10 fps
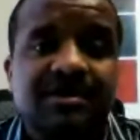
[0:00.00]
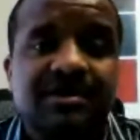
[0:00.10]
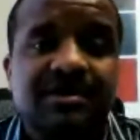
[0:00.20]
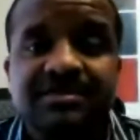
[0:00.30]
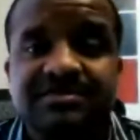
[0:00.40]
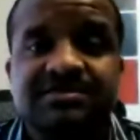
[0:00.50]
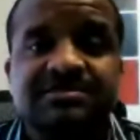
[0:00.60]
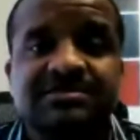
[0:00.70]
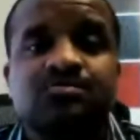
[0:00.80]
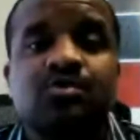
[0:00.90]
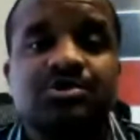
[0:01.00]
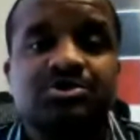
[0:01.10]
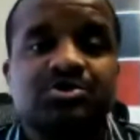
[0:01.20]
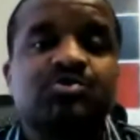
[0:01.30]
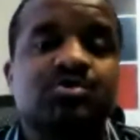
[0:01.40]
And this is
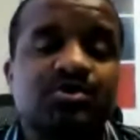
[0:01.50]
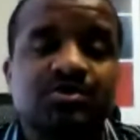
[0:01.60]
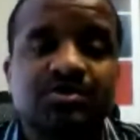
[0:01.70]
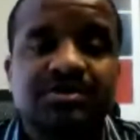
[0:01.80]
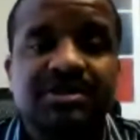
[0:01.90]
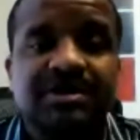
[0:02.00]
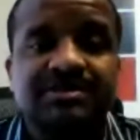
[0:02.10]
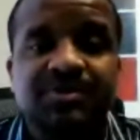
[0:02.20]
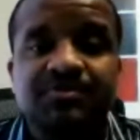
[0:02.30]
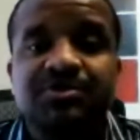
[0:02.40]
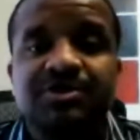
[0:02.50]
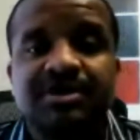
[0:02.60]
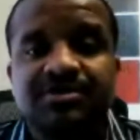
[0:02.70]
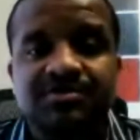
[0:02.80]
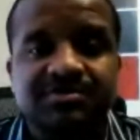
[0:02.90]
one tool that people
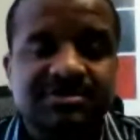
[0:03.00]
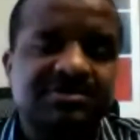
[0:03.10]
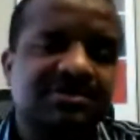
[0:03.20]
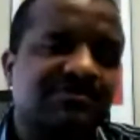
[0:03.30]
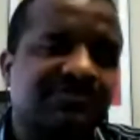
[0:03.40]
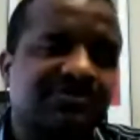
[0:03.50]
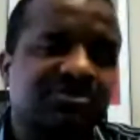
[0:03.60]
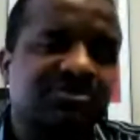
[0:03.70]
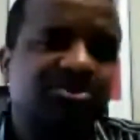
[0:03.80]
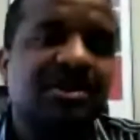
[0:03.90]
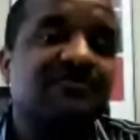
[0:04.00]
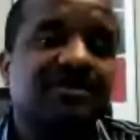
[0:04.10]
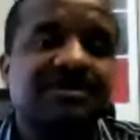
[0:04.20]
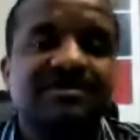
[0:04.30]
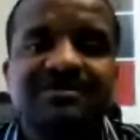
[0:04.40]
can use instead of
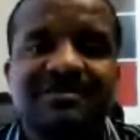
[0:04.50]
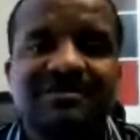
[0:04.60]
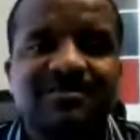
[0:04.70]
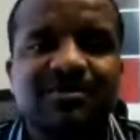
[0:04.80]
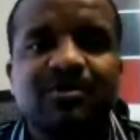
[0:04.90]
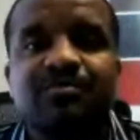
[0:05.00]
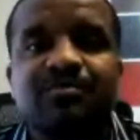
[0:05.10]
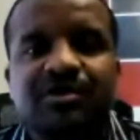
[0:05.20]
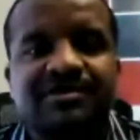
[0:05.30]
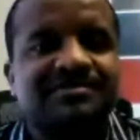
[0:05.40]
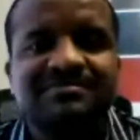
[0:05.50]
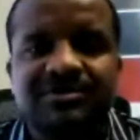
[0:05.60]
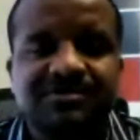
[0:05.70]
traveling abroad and